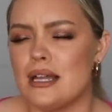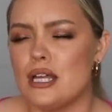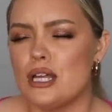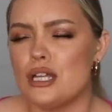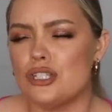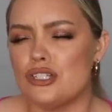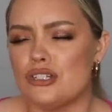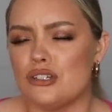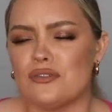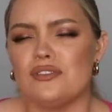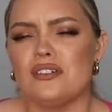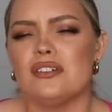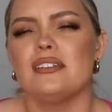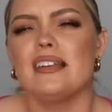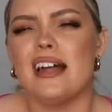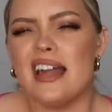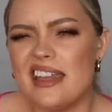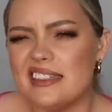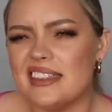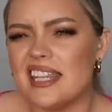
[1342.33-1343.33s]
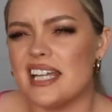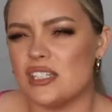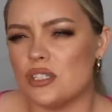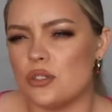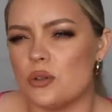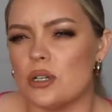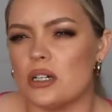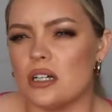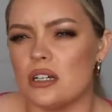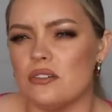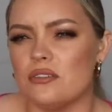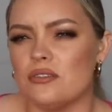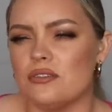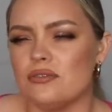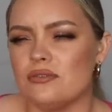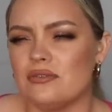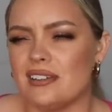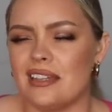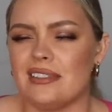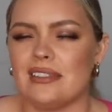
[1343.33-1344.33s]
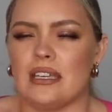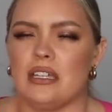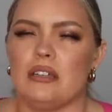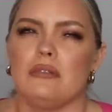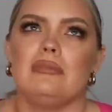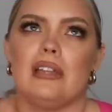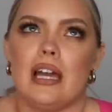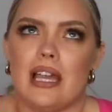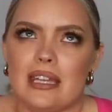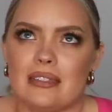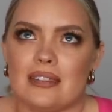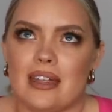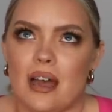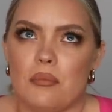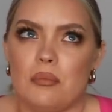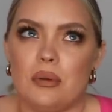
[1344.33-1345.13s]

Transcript: So if you like that sort of, not that you like that,